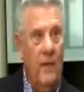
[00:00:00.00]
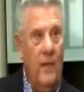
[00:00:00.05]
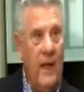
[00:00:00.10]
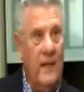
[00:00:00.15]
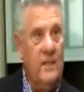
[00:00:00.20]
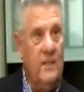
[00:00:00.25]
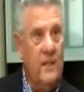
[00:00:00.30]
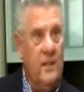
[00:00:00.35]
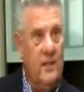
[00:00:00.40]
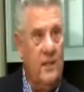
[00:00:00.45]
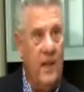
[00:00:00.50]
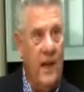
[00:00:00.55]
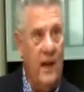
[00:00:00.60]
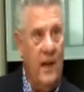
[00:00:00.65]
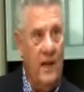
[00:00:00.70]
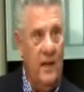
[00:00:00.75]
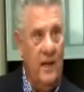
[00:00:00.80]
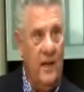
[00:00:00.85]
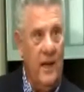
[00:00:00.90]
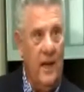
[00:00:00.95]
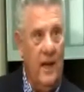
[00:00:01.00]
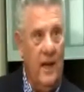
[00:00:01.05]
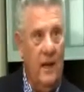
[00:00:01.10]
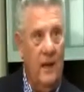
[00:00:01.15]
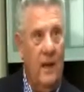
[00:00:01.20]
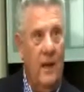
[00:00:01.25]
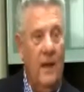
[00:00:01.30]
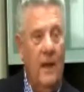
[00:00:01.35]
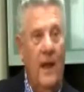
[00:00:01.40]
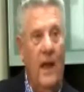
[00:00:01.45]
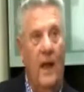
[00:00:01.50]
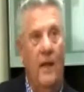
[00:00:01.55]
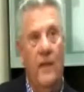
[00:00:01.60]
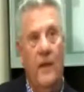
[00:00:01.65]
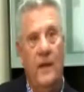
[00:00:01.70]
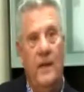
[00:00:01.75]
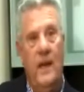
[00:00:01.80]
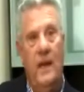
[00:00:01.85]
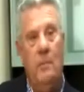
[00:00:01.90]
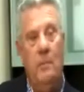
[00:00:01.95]
That's the second D.
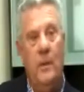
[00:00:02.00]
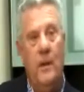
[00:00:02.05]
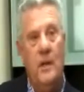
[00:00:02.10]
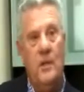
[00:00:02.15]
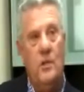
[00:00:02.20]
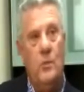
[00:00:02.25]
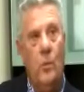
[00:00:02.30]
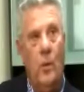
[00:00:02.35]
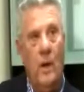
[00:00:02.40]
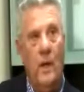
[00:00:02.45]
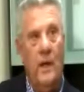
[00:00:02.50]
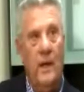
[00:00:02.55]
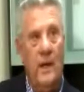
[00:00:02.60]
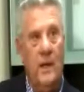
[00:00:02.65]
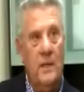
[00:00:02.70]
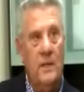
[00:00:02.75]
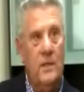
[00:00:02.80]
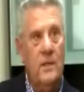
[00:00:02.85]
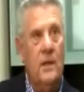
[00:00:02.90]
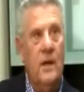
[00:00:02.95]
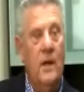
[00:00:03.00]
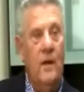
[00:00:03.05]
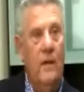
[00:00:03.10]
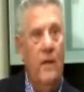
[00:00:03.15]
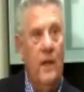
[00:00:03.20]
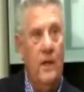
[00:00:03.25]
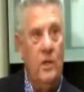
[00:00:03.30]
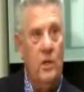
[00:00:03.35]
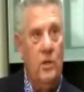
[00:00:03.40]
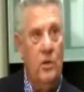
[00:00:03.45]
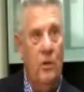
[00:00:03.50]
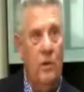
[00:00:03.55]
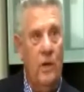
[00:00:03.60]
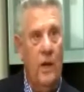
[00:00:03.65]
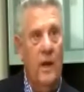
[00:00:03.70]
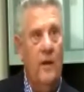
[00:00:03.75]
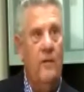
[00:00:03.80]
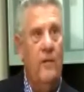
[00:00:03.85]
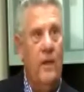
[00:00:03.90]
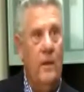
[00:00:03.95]
And the D plus one is that you
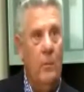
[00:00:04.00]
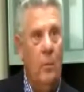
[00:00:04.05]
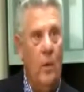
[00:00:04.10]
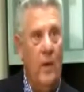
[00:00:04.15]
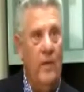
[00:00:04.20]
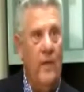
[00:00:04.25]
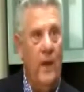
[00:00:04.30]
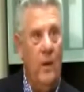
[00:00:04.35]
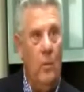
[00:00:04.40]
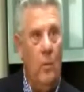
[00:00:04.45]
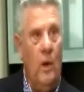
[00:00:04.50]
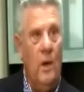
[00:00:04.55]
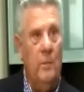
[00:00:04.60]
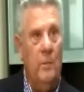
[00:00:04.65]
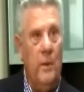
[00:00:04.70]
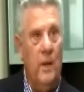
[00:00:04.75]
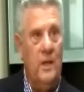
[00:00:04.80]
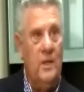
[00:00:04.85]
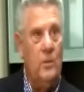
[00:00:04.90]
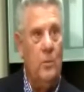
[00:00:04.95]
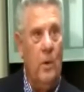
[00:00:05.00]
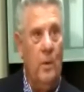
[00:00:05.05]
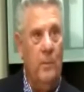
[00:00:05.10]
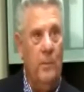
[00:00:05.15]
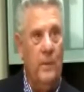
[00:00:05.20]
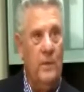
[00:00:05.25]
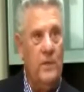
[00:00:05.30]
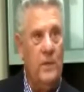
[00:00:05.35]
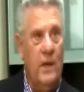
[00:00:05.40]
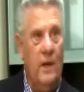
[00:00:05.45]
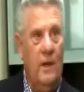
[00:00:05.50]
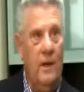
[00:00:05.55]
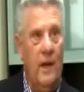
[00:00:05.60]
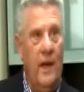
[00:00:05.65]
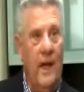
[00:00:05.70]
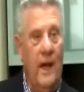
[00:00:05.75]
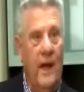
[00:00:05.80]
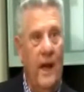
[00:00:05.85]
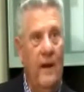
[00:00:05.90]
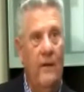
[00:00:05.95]
give them what they want plus 1%
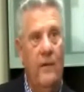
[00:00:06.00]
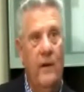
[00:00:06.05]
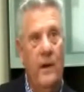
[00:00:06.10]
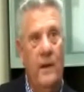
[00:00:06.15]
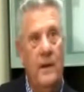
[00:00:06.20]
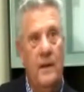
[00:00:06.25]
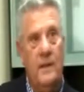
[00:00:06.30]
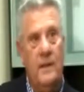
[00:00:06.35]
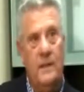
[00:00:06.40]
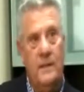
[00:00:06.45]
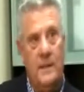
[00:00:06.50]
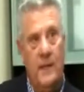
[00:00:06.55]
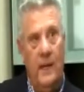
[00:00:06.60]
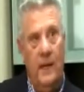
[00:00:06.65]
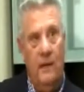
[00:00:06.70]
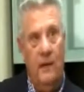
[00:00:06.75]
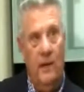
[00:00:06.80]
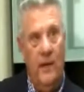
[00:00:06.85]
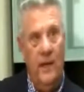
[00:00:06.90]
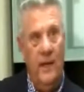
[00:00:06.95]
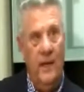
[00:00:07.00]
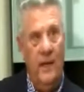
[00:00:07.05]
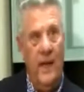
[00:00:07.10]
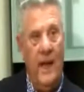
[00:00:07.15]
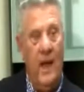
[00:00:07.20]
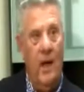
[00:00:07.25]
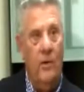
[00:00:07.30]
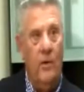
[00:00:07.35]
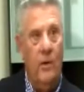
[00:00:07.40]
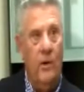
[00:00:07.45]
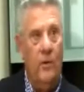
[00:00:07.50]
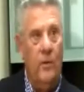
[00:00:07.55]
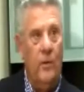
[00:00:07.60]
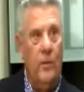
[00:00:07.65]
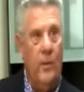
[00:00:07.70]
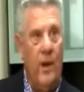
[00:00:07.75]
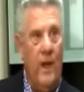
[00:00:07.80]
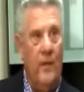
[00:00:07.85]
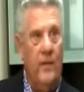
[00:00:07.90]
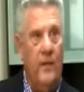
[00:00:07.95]
at every single encounter
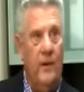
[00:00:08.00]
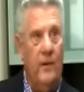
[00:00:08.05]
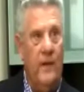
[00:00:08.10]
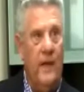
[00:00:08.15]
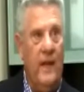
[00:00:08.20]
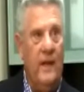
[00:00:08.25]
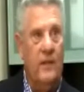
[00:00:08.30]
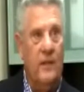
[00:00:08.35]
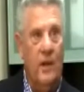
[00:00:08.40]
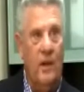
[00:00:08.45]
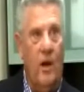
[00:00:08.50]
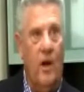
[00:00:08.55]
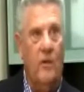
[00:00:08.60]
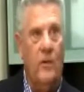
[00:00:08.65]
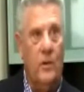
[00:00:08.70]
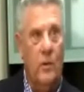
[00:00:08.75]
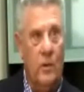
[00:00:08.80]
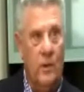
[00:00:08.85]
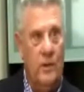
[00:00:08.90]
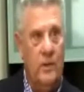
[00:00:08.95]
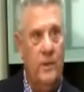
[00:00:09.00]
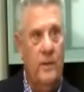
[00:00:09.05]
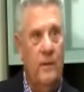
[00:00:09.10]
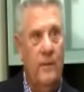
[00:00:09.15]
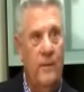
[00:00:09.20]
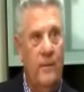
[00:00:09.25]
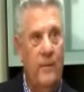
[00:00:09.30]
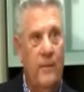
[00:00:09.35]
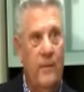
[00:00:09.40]
throughout their day at the golf course.